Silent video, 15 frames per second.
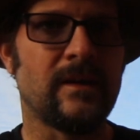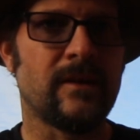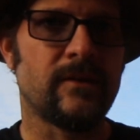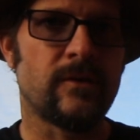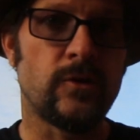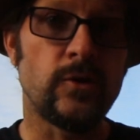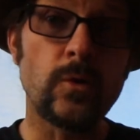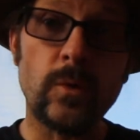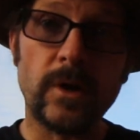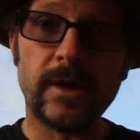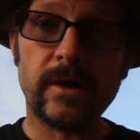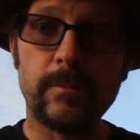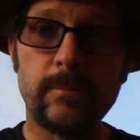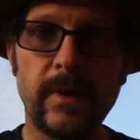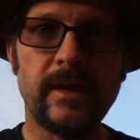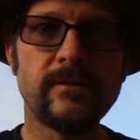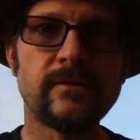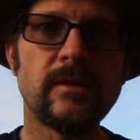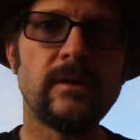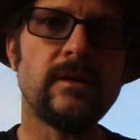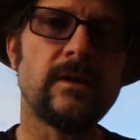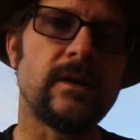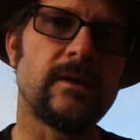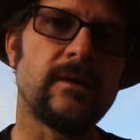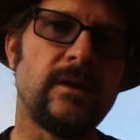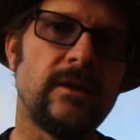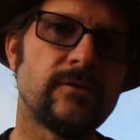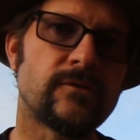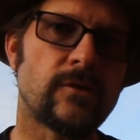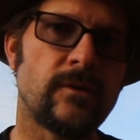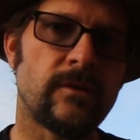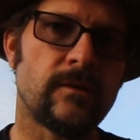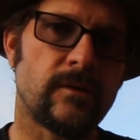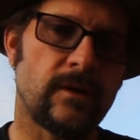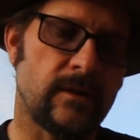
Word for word: in the Newark Basin in eastern